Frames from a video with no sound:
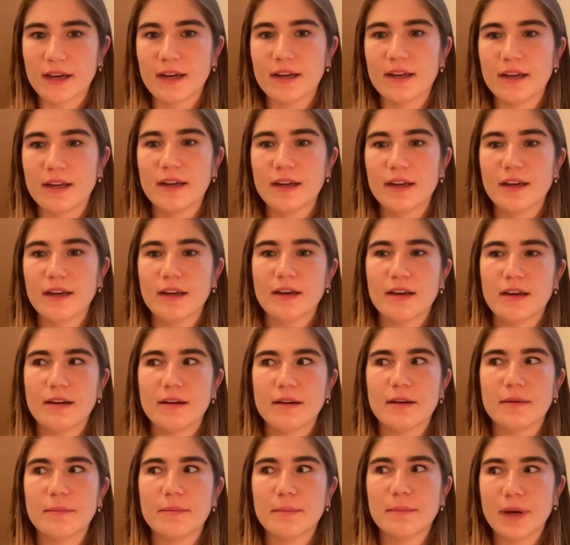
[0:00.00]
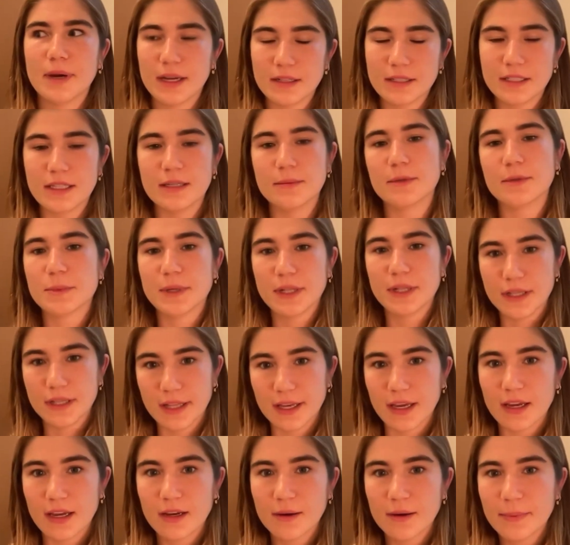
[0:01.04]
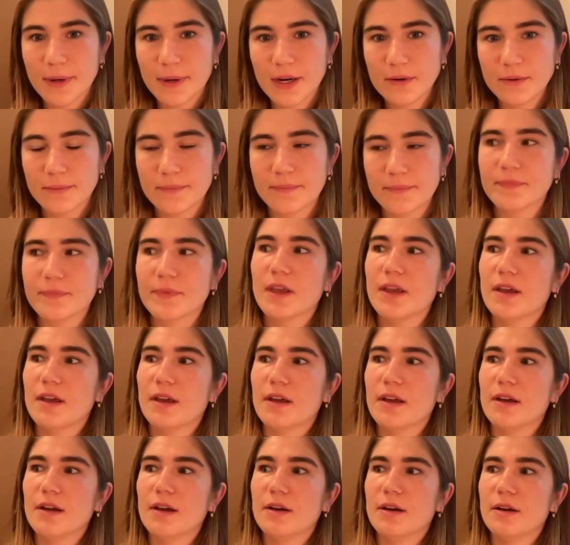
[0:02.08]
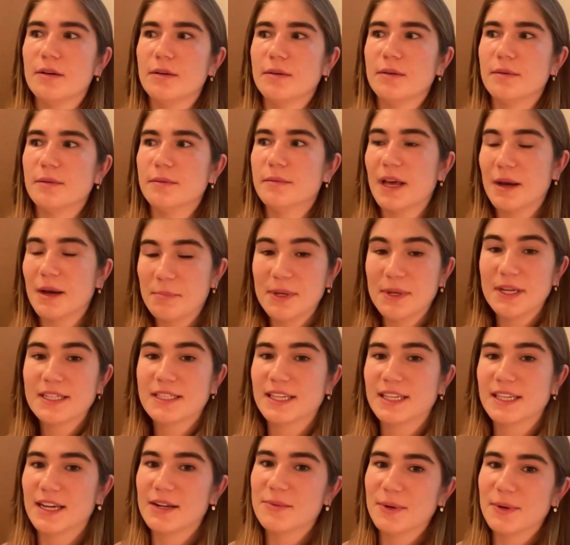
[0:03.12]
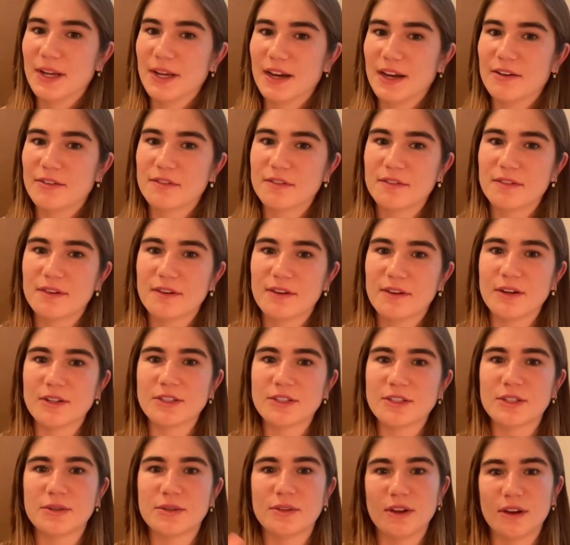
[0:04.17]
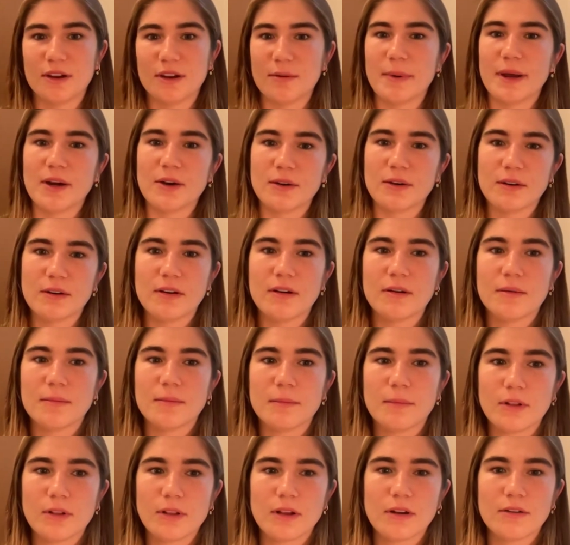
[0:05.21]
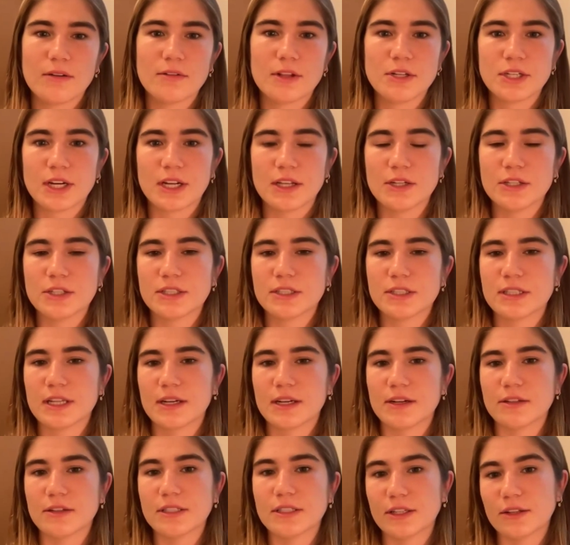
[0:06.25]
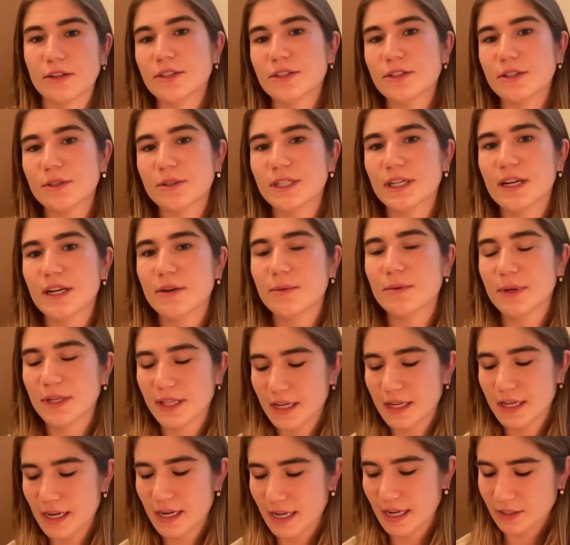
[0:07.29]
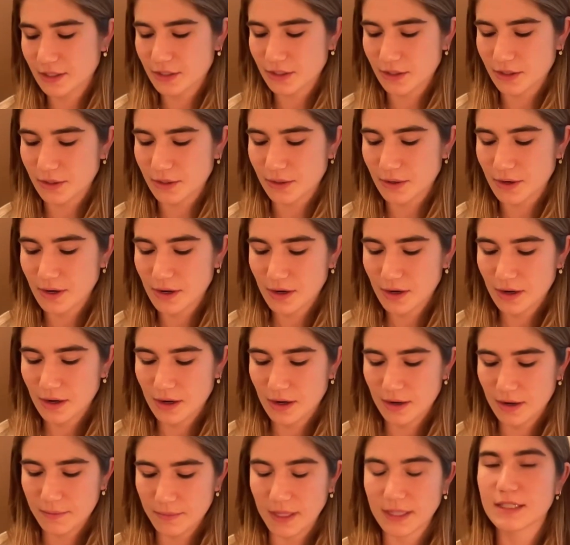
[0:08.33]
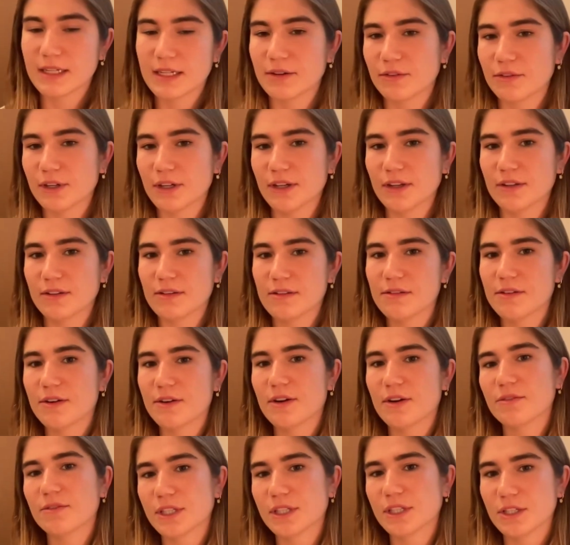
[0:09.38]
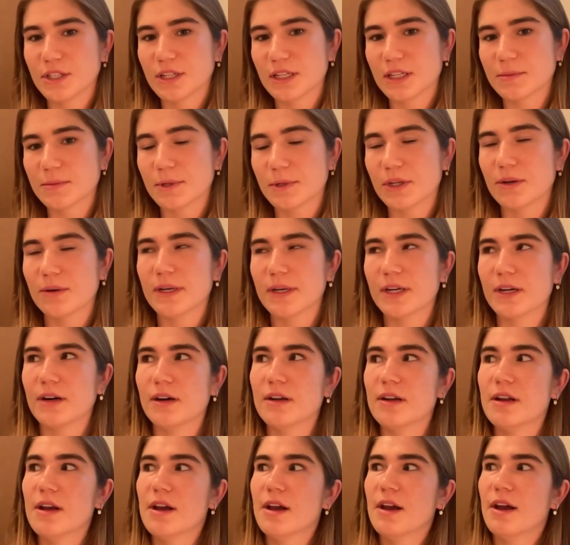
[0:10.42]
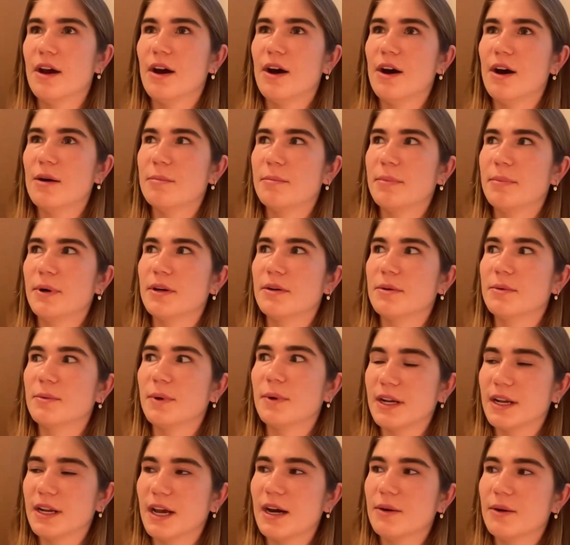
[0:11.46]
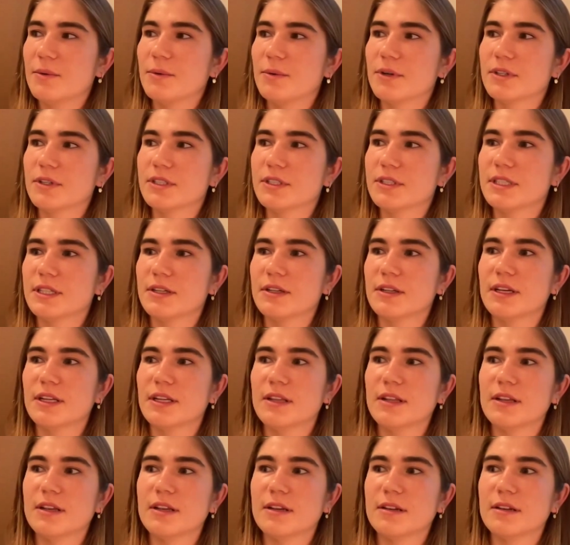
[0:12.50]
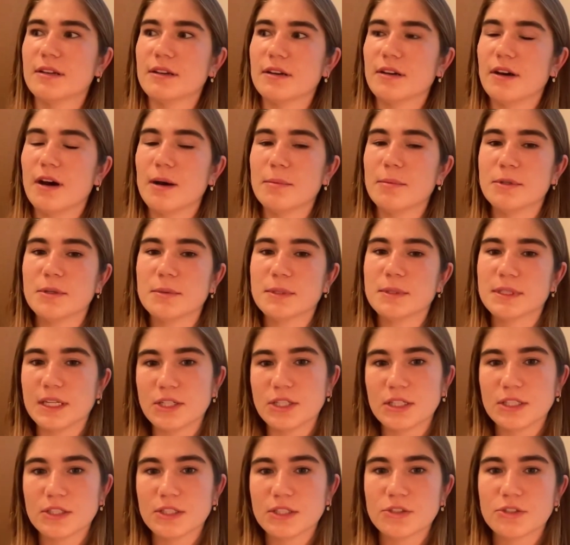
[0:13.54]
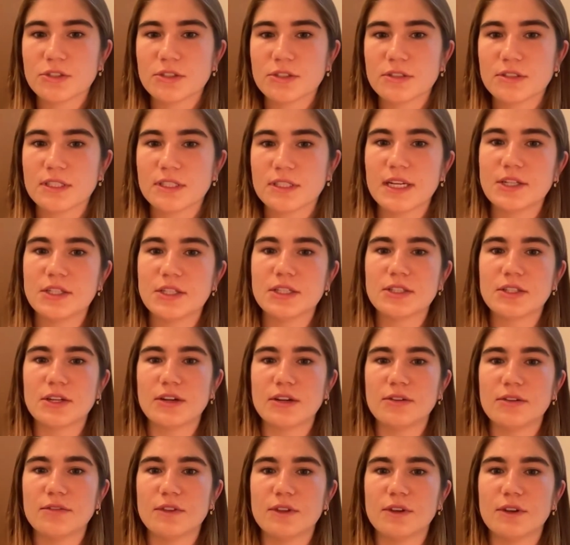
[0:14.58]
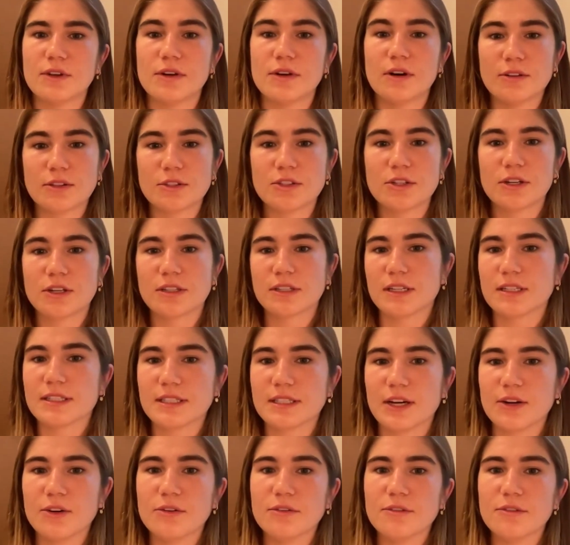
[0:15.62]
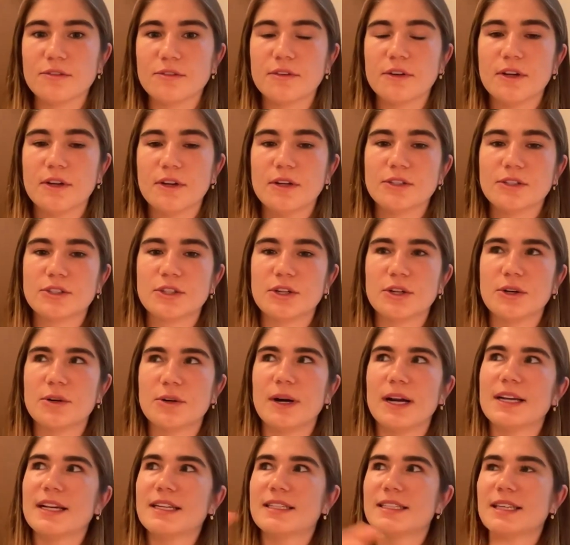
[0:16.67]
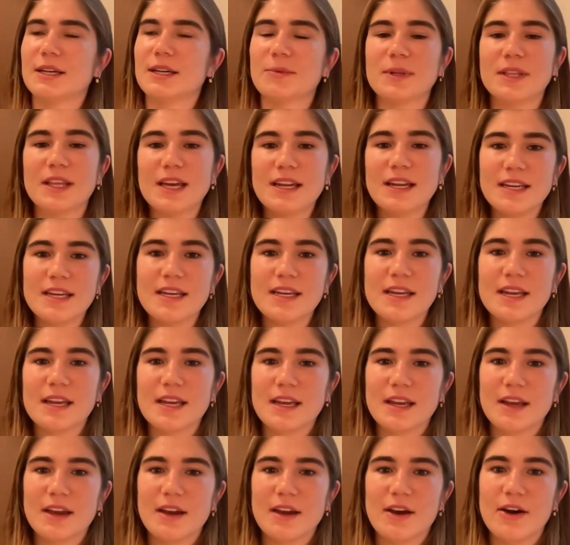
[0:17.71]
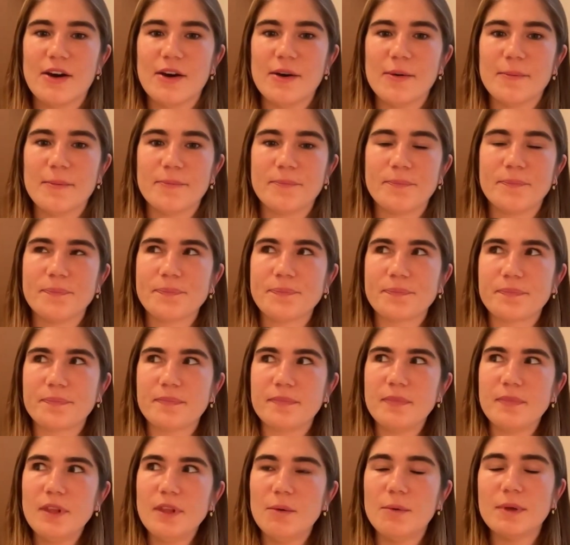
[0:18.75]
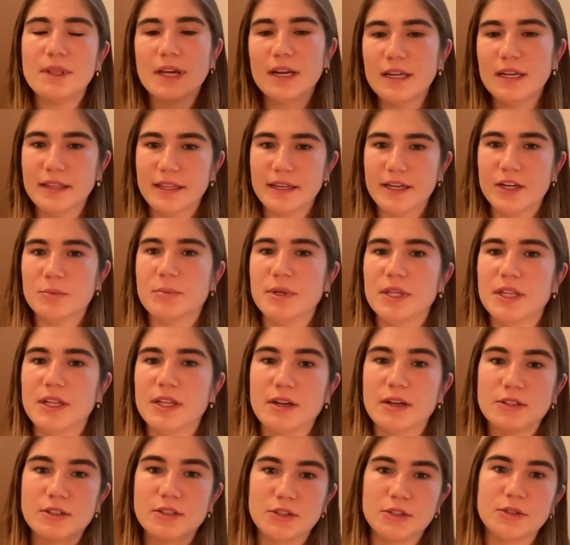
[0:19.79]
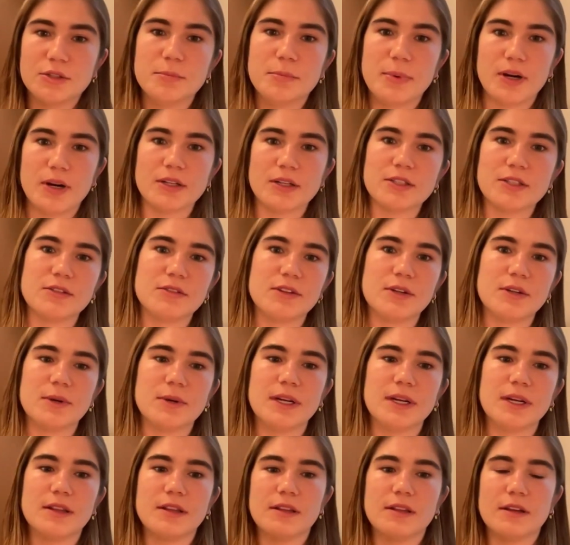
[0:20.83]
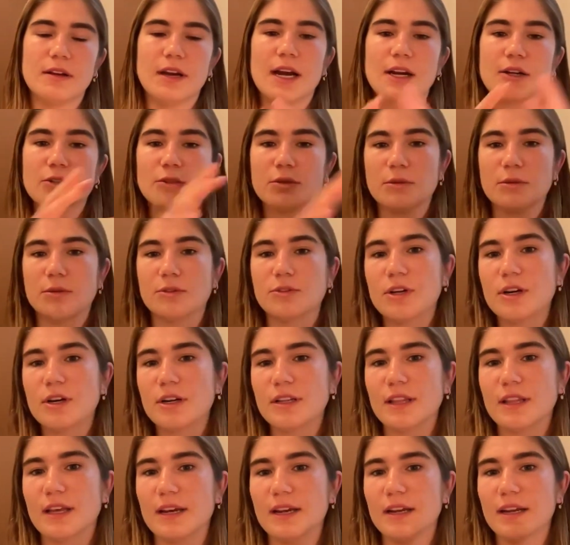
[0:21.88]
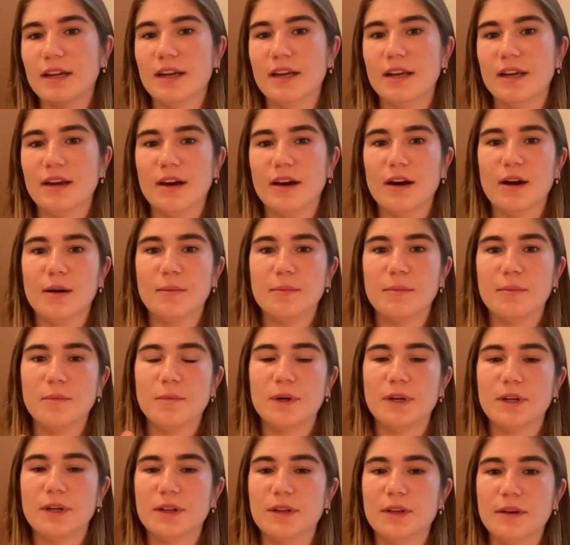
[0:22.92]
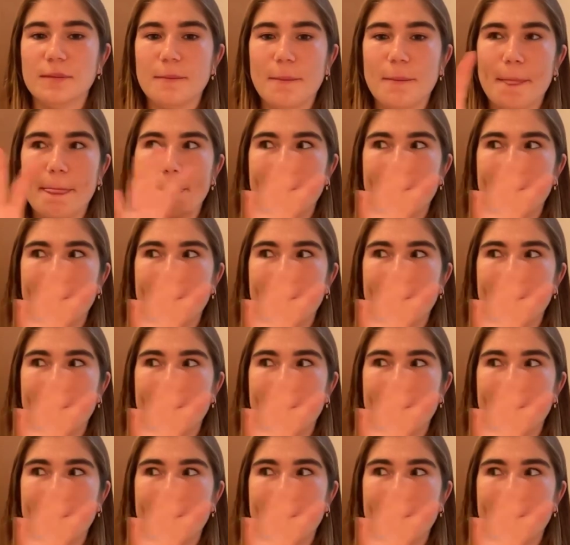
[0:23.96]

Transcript: that my team has been thinking about. That being said, we have also thought about a lot of the challenges that are still associated with it, and so that's definitely a conversation that's been going on. But right now we're still in the optimization stages of the construct itself. So I guess like with any therapy, there are two parts of it, right? The actual drug that will